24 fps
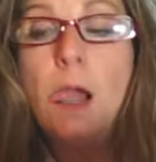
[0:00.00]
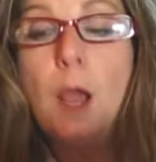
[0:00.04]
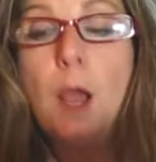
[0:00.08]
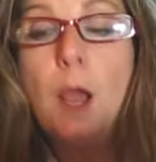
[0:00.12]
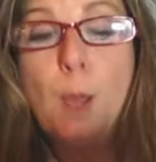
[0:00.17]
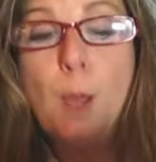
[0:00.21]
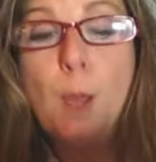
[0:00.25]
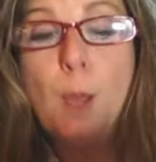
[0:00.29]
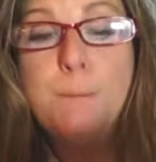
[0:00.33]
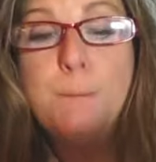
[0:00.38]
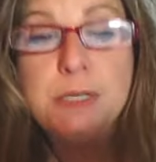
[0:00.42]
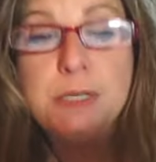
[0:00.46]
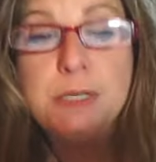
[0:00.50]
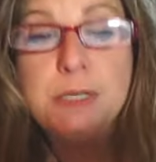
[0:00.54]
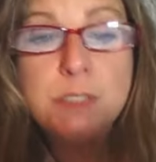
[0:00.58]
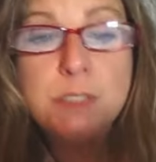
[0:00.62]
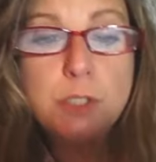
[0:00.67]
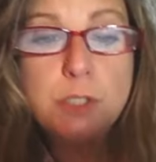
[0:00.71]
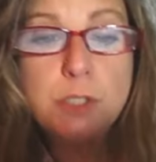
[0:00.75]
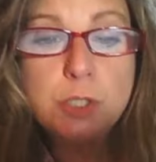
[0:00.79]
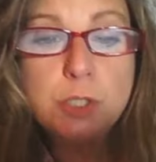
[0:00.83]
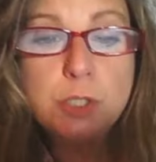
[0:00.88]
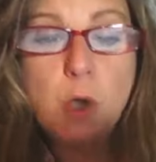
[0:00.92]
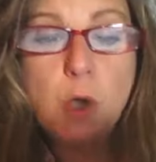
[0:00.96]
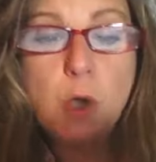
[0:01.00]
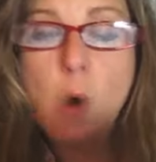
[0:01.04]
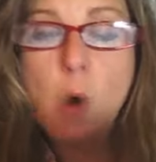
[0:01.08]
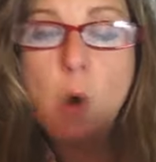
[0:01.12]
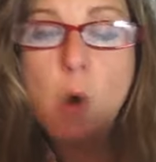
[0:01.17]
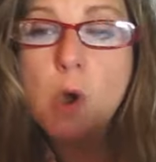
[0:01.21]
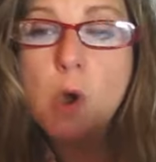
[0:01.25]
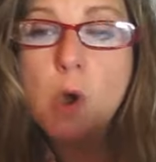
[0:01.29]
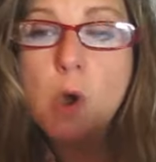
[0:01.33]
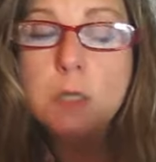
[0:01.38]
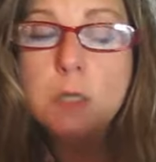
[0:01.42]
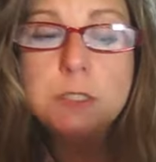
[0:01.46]
business
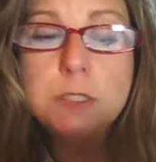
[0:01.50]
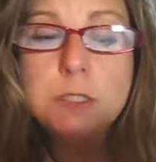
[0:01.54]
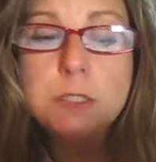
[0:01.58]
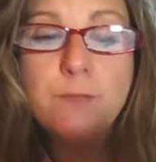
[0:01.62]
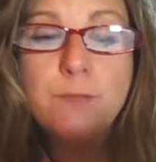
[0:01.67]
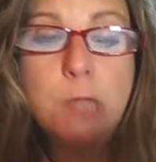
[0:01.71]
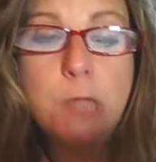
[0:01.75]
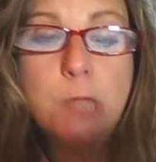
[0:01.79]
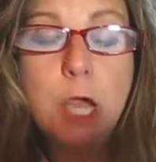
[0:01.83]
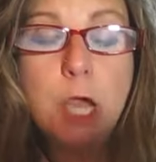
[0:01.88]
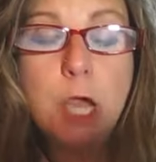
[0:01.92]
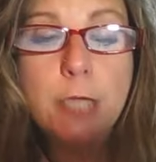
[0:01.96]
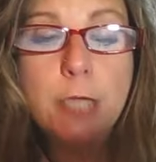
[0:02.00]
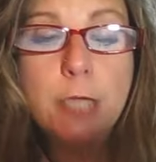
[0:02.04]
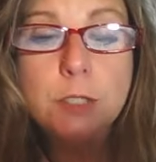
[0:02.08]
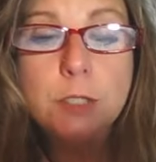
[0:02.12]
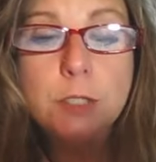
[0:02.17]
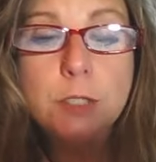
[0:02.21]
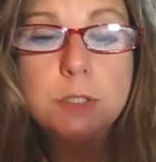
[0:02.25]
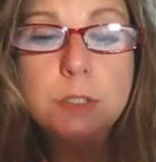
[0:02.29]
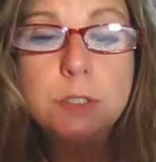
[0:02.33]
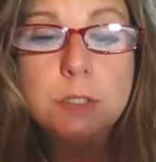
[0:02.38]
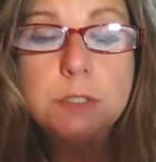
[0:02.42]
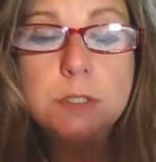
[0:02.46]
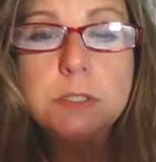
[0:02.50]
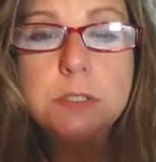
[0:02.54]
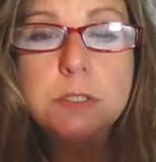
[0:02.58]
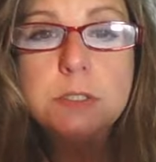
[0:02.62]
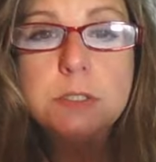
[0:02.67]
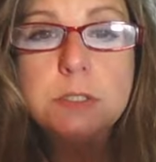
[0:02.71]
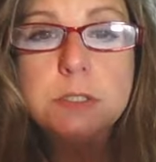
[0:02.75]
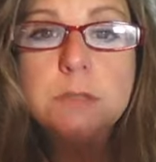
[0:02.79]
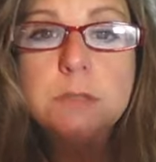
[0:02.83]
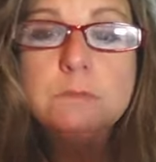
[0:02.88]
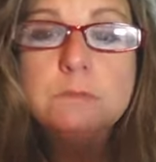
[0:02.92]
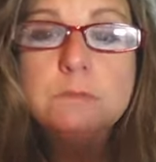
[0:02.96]
cards, flyers,
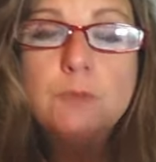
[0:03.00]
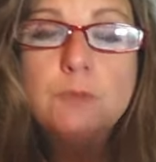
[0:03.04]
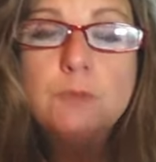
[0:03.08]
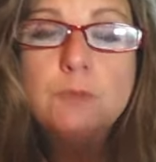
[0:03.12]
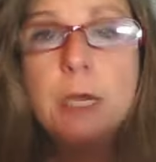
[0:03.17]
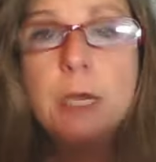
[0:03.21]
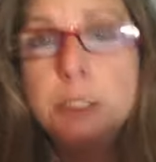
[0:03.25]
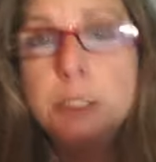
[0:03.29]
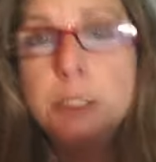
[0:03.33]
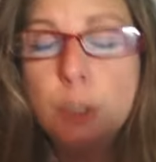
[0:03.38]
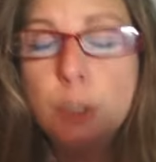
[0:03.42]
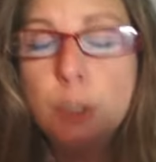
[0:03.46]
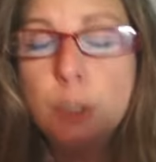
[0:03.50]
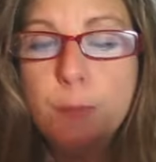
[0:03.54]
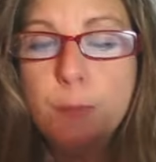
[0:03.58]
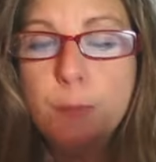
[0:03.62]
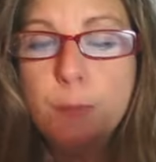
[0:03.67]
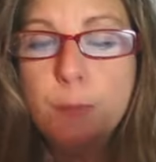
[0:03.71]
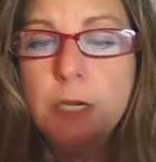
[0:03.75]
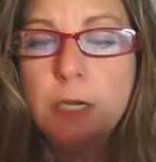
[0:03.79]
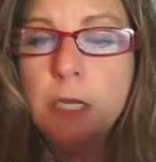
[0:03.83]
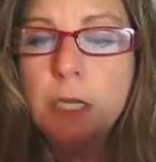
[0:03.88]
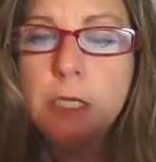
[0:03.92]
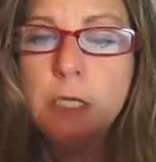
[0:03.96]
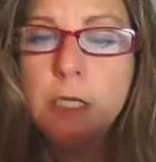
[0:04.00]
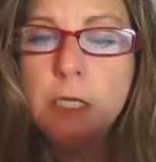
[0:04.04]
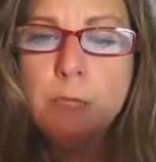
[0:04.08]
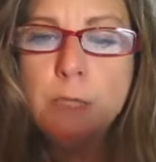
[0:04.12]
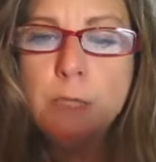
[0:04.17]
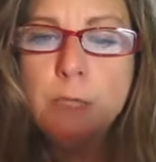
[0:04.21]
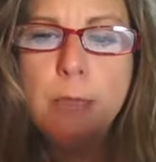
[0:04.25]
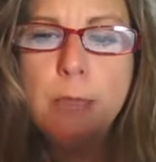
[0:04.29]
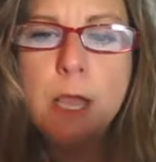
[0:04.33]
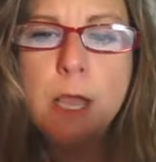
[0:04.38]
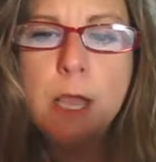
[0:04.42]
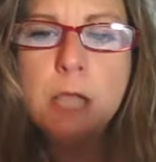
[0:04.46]
grand opening
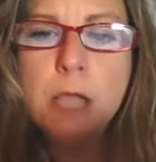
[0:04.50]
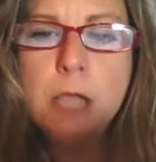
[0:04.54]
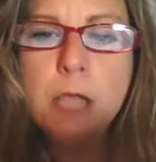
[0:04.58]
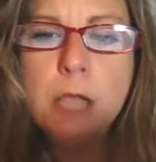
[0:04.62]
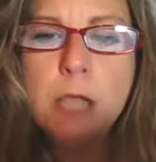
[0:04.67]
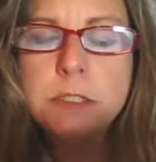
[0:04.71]
emails.